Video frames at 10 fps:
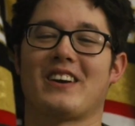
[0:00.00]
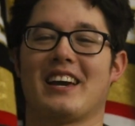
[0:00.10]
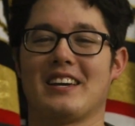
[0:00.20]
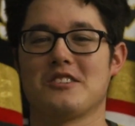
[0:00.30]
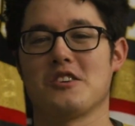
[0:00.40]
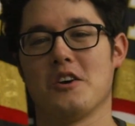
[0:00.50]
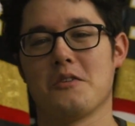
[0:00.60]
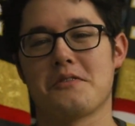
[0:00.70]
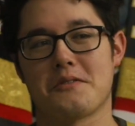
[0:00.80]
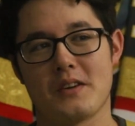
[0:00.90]
okay, so
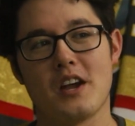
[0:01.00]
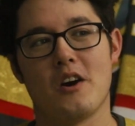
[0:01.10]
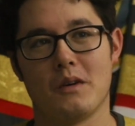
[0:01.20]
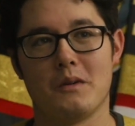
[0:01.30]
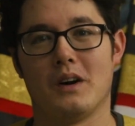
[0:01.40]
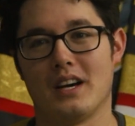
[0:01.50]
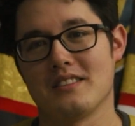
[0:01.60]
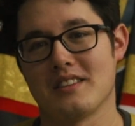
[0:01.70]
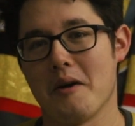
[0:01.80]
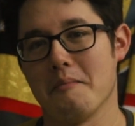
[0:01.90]
3-0-1
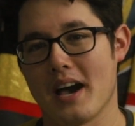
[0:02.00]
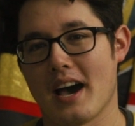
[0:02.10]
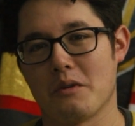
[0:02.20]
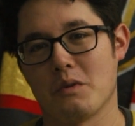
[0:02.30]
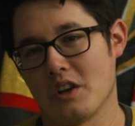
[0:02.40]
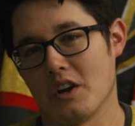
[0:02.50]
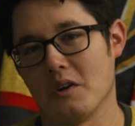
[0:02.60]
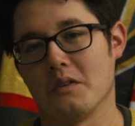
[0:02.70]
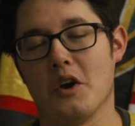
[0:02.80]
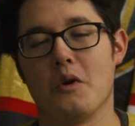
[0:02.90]
is not bad, you
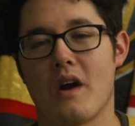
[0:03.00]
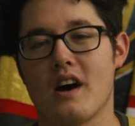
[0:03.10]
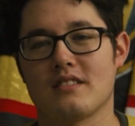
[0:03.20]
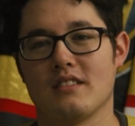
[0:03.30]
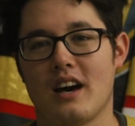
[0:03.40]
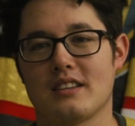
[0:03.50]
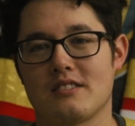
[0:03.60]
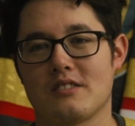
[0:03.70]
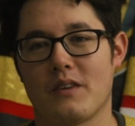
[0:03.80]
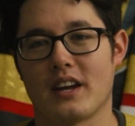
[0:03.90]
know, no
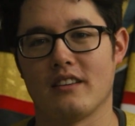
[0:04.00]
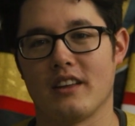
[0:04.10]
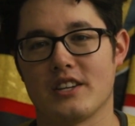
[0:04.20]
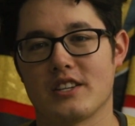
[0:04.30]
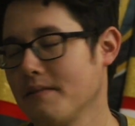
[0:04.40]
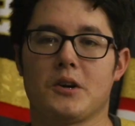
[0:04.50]
losses in regulation.